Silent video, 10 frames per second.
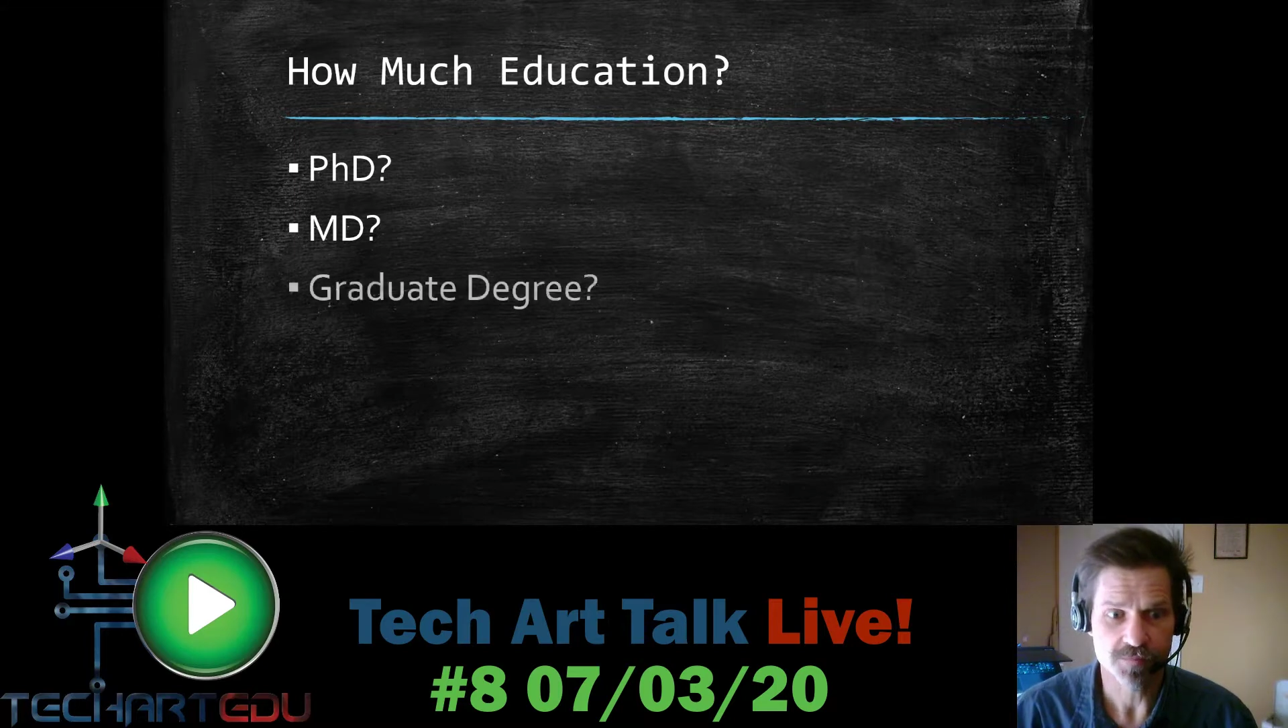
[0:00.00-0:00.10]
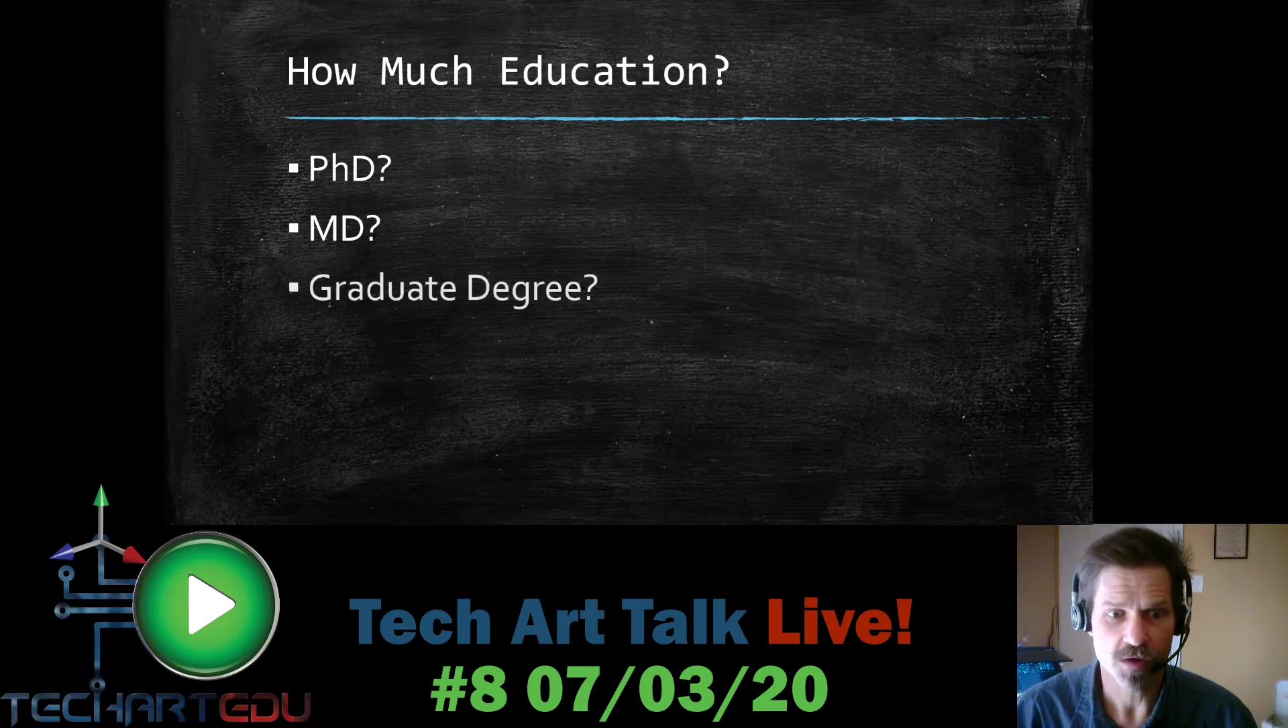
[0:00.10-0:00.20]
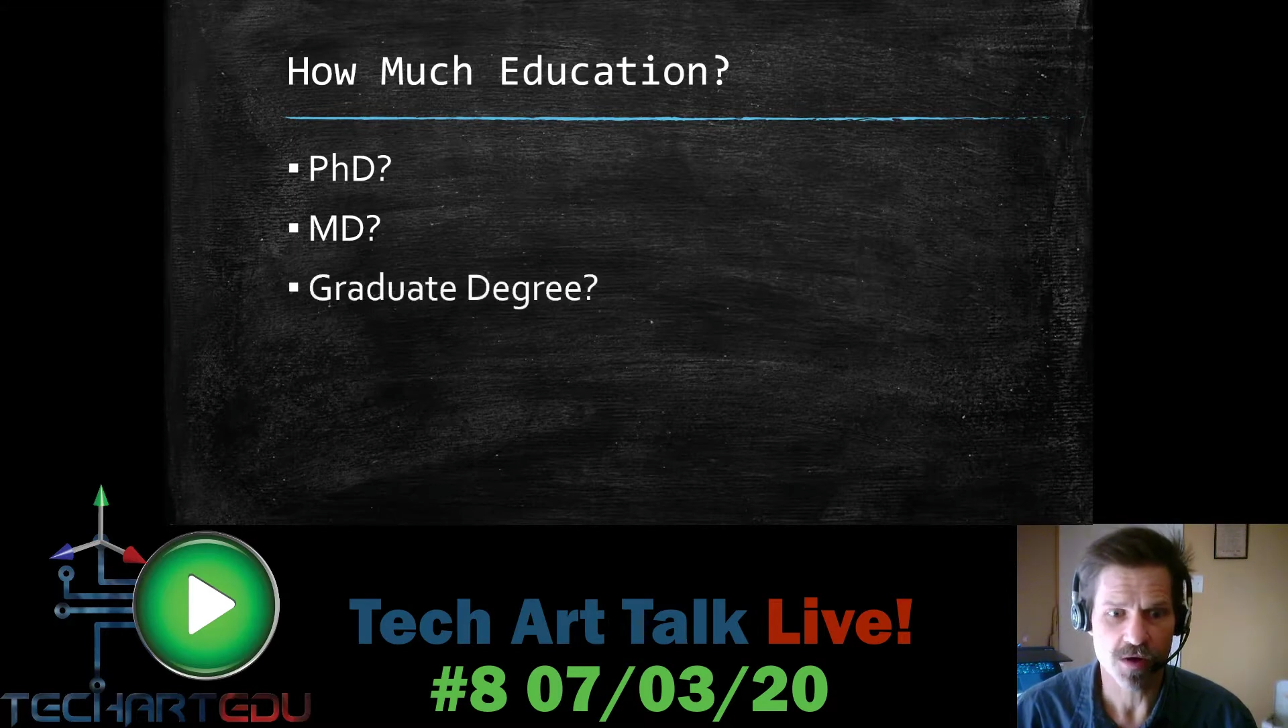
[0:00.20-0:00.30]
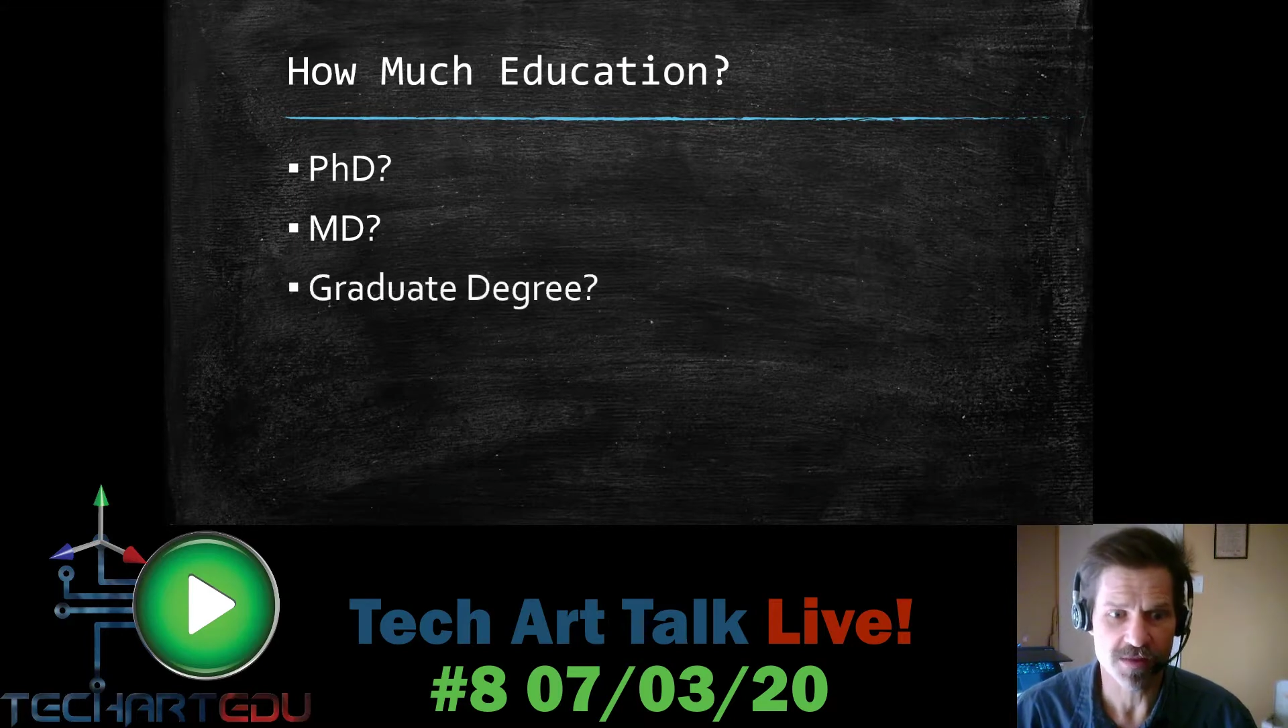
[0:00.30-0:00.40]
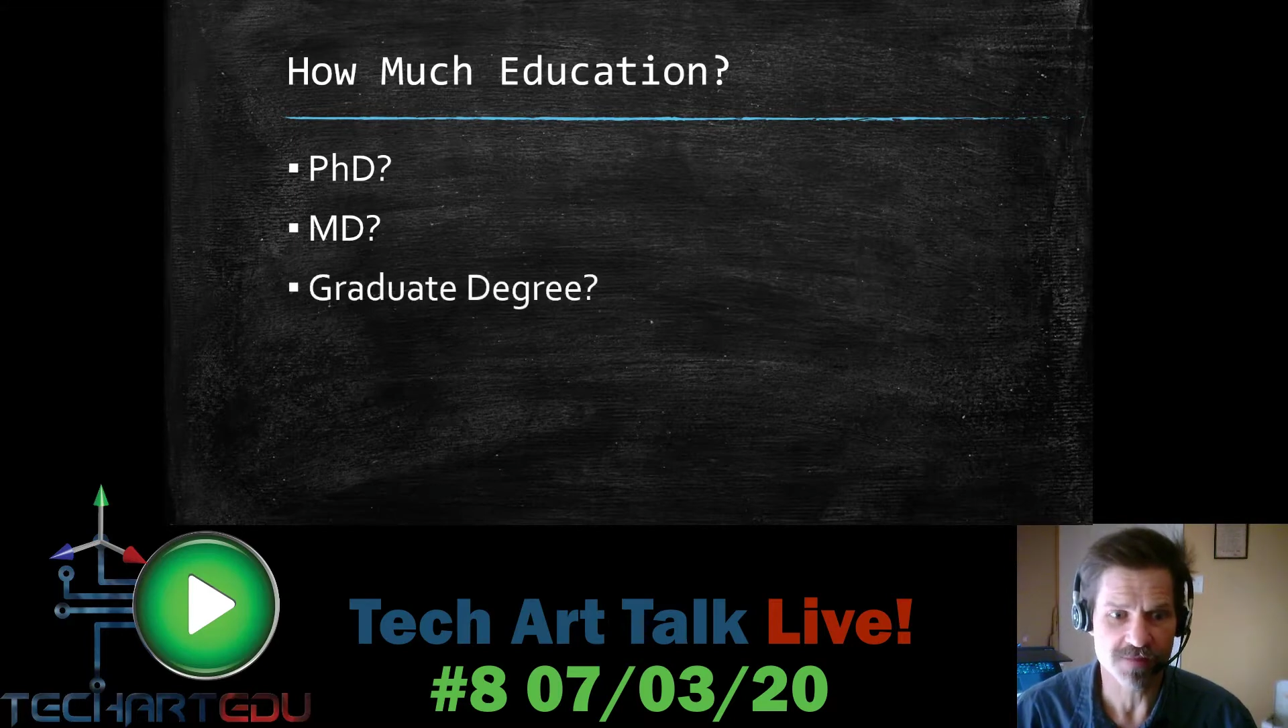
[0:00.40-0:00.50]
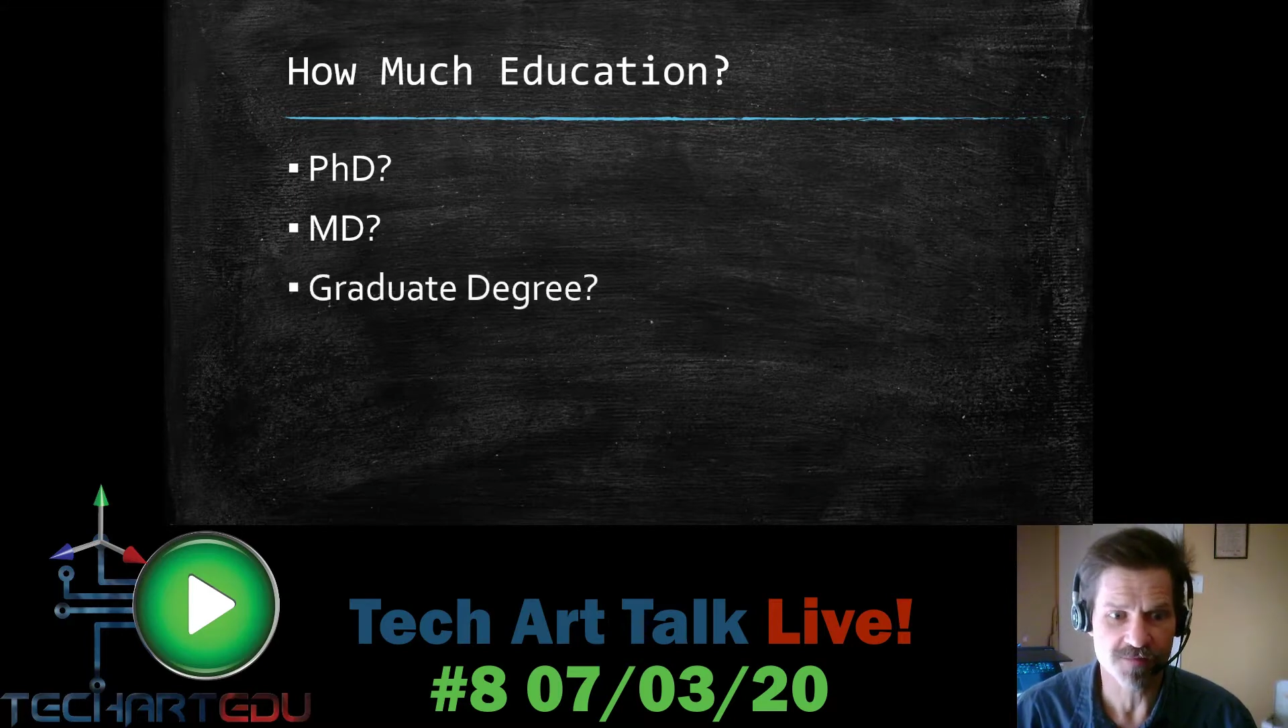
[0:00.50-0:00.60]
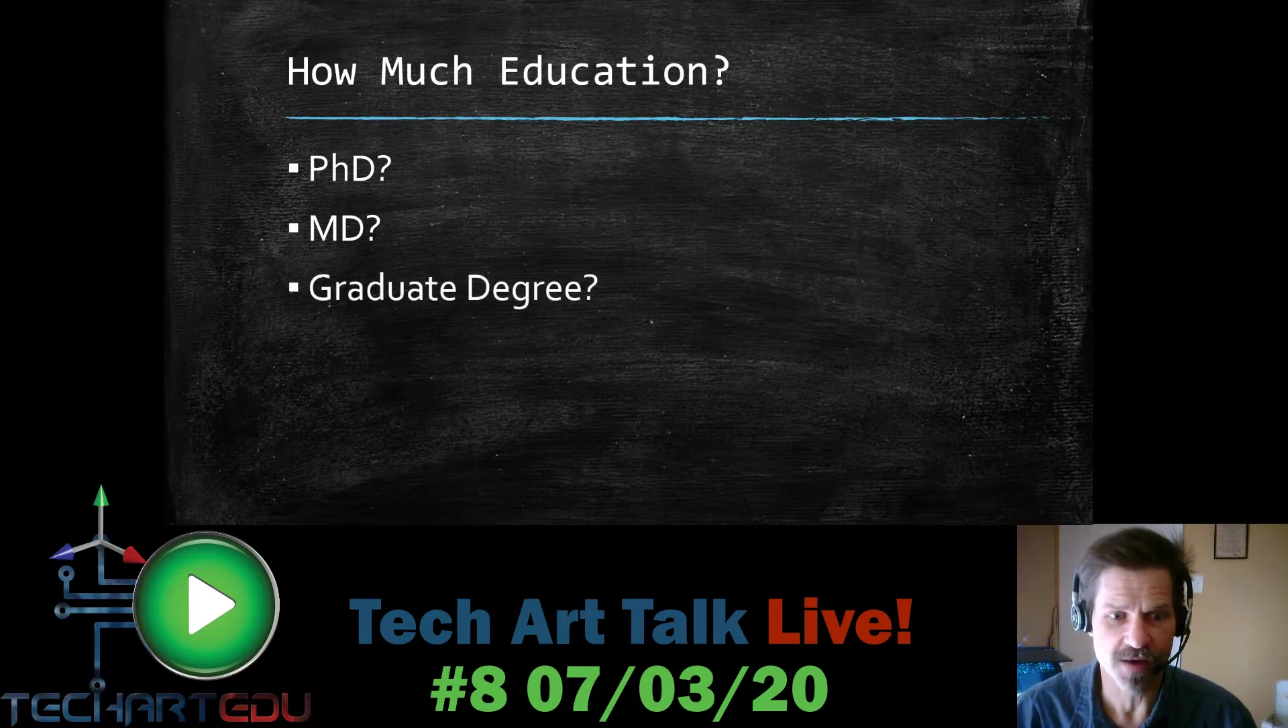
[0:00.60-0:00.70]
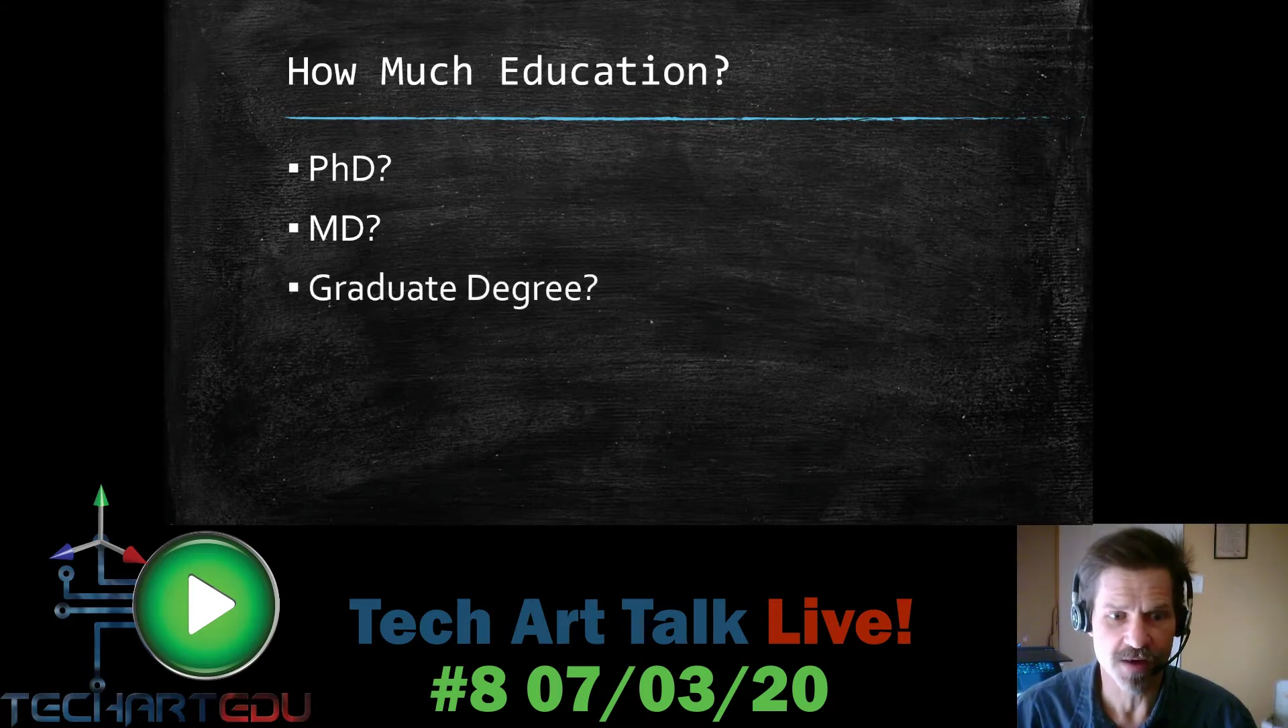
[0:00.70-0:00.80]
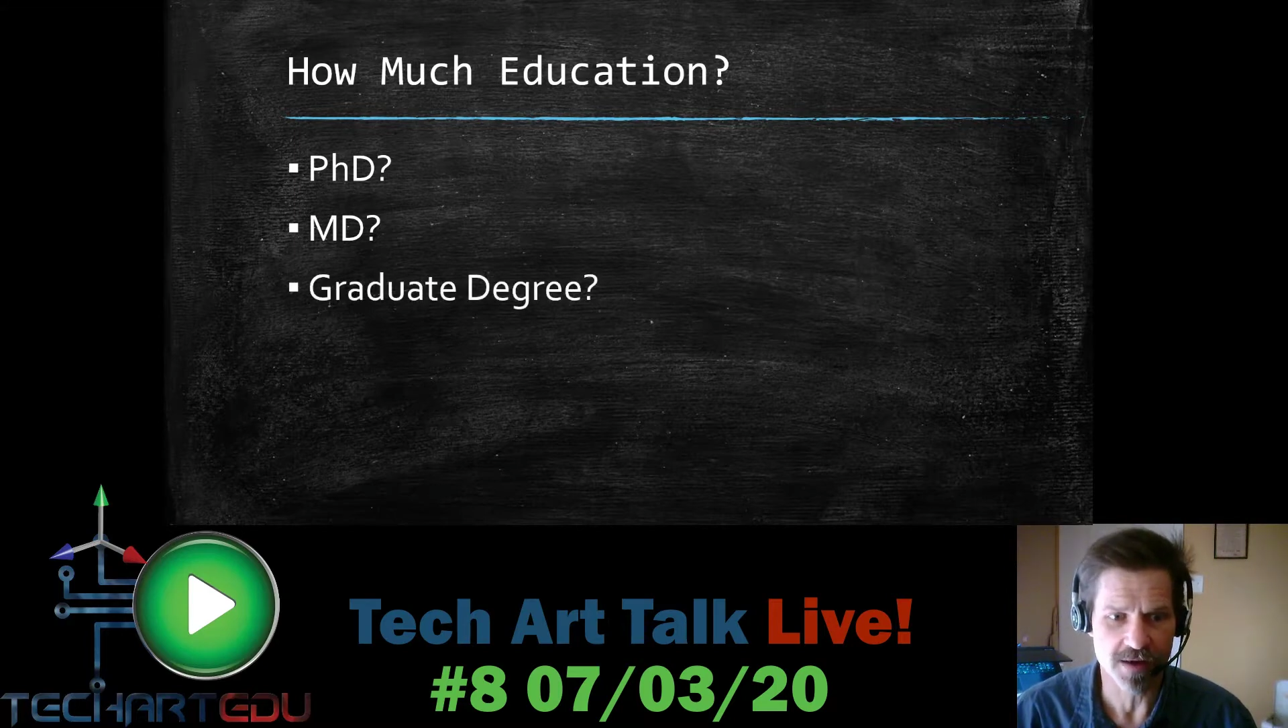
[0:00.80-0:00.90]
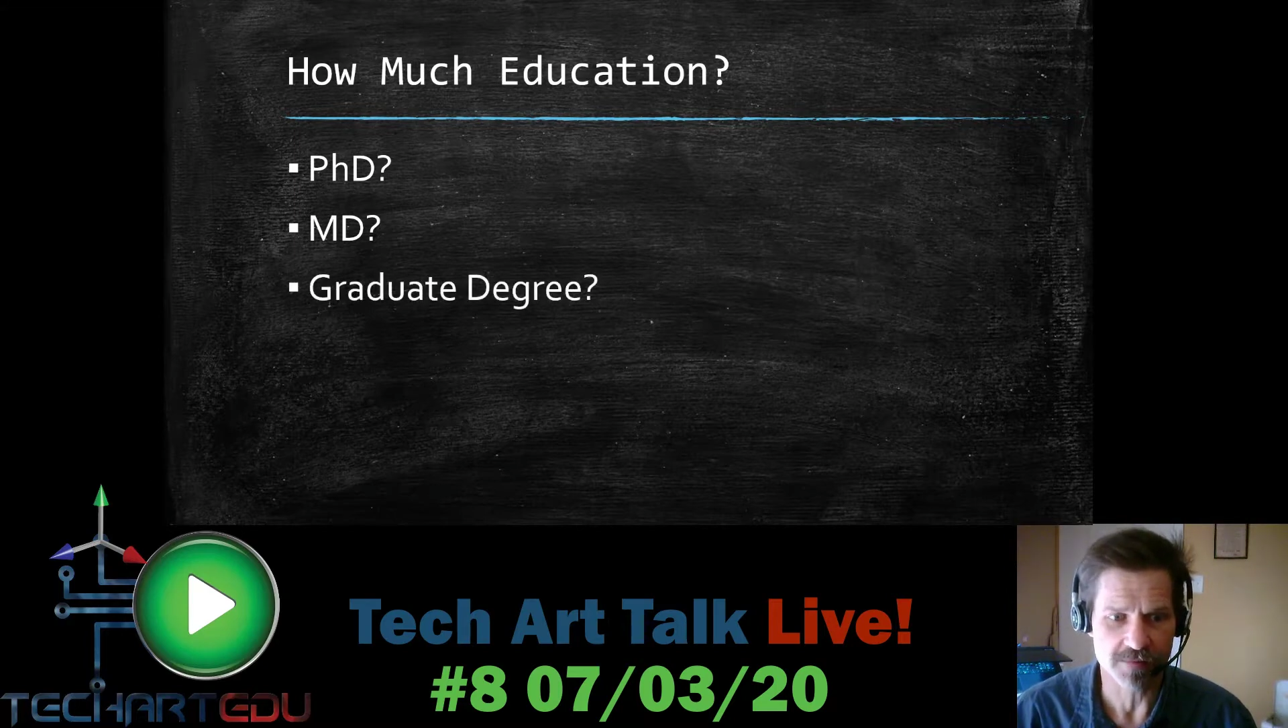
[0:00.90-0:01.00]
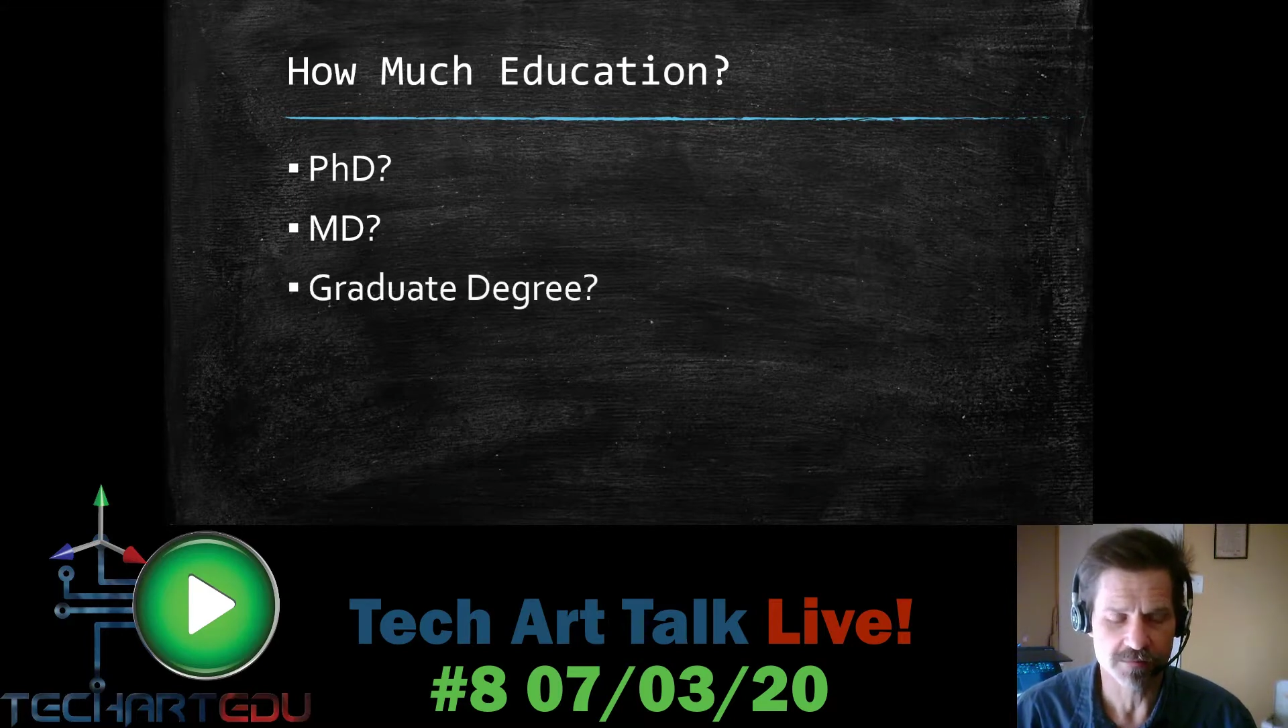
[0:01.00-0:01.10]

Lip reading: All right, then fine.